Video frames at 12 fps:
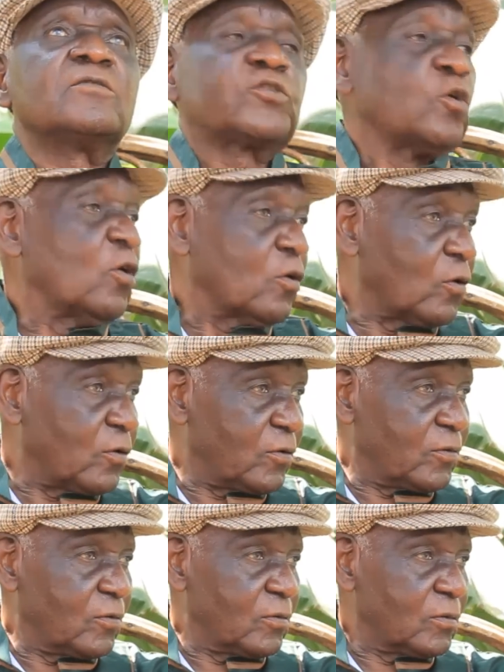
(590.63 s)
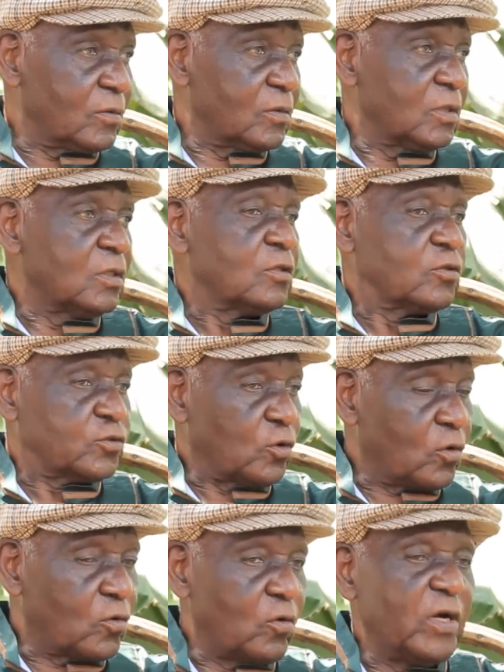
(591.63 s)
Sonko
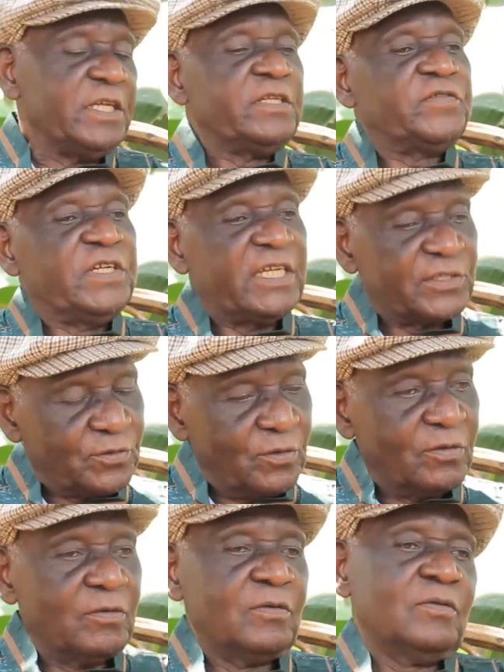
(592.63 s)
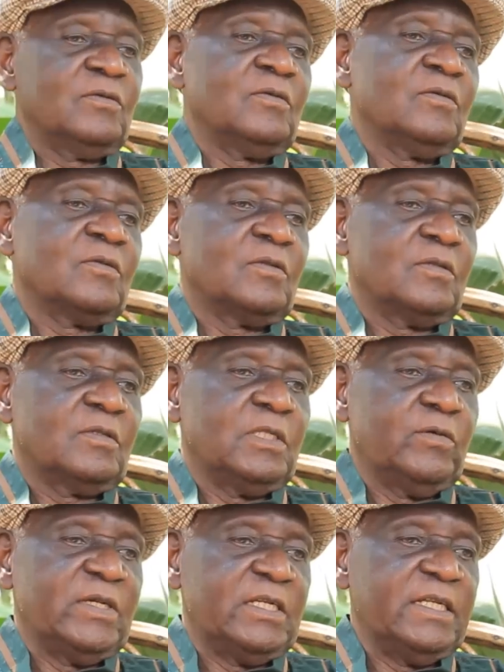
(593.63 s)
and Frida Sonko. Okay.
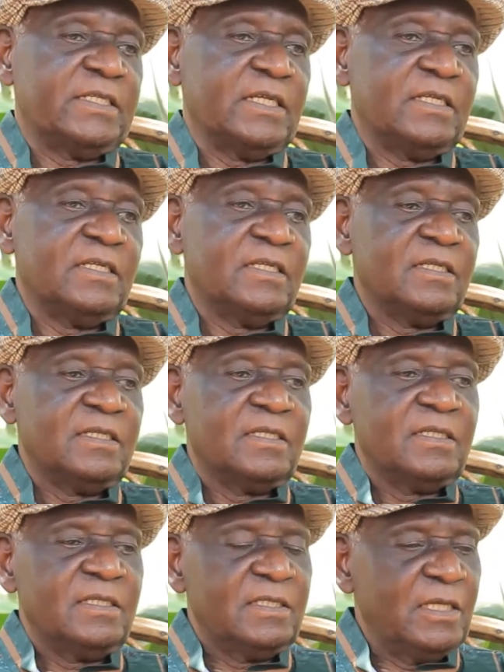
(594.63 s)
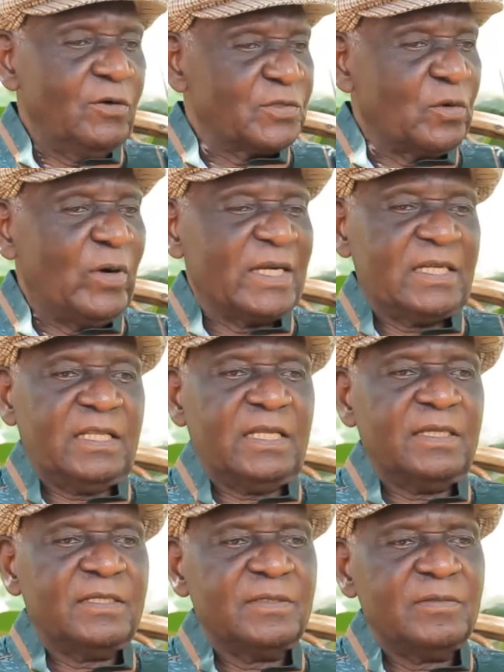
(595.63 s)
They were related. They also worked
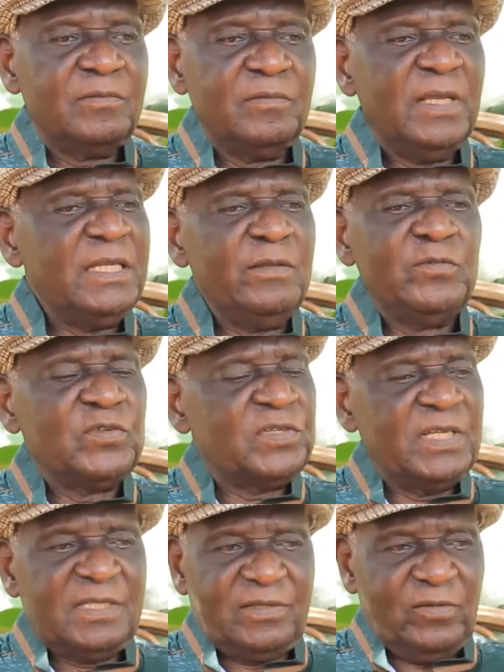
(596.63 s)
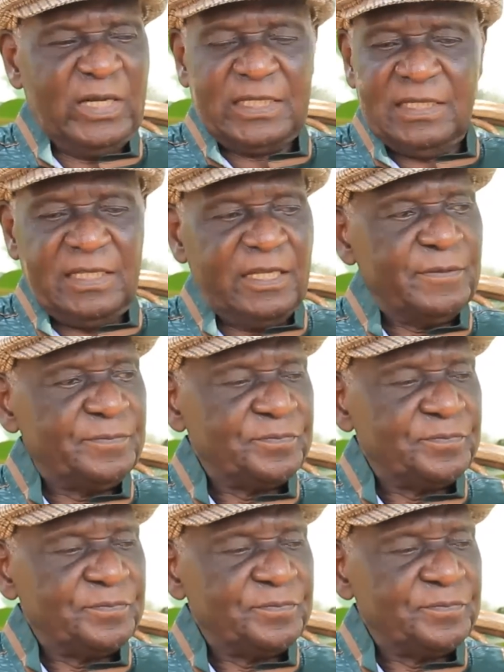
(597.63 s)
there. Many musicians worked there.